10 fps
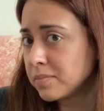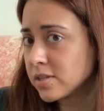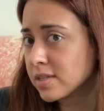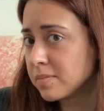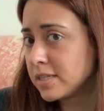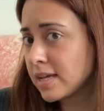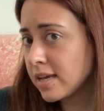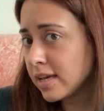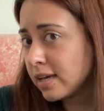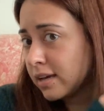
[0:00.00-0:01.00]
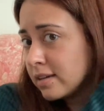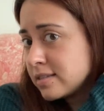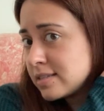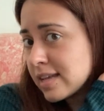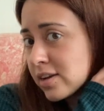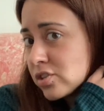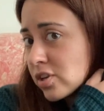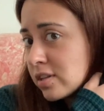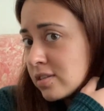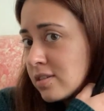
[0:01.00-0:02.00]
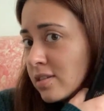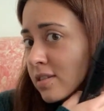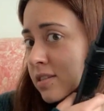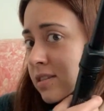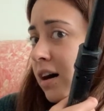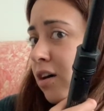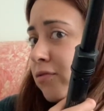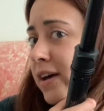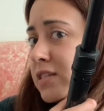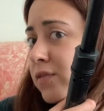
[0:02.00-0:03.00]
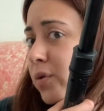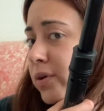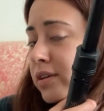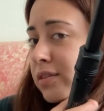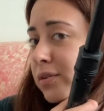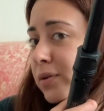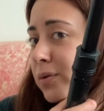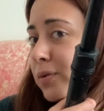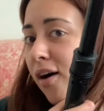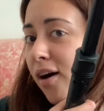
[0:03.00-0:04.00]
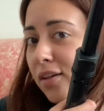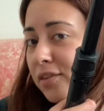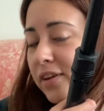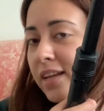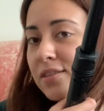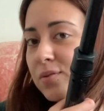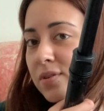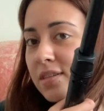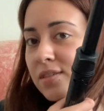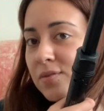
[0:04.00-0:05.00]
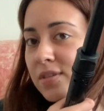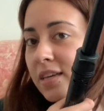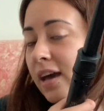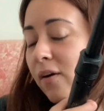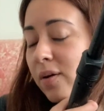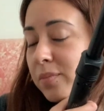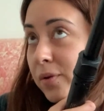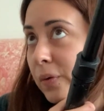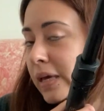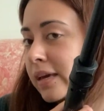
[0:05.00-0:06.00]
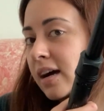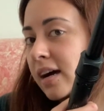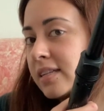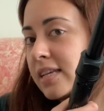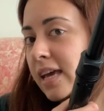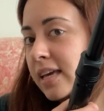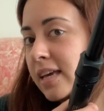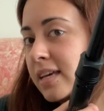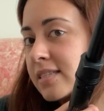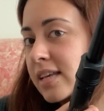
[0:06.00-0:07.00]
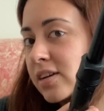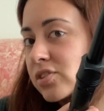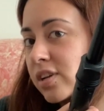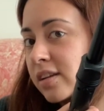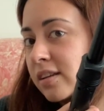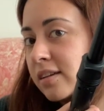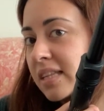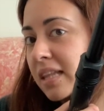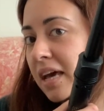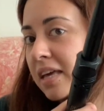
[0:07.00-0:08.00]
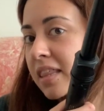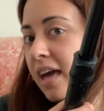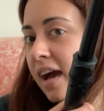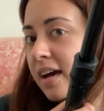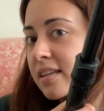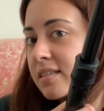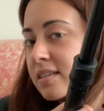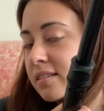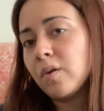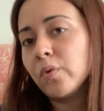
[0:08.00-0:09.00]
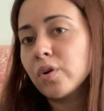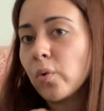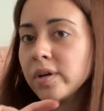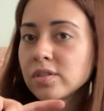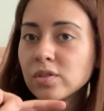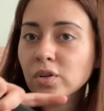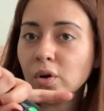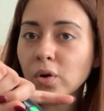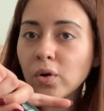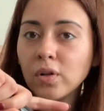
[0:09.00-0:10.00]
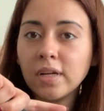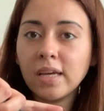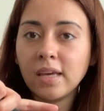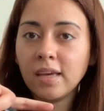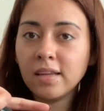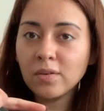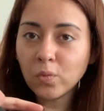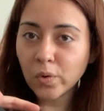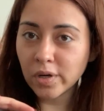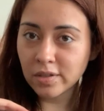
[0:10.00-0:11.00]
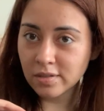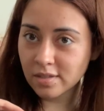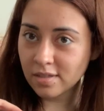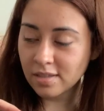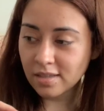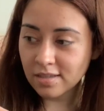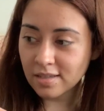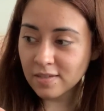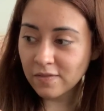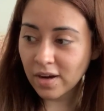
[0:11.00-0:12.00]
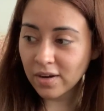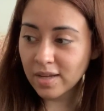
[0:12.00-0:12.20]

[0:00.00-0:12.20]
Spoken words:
just gonna be taking sections. I'll fast forward through all of it as soon as you see how I'm doing it. I take a section like that. We're going to curl inwards. This is very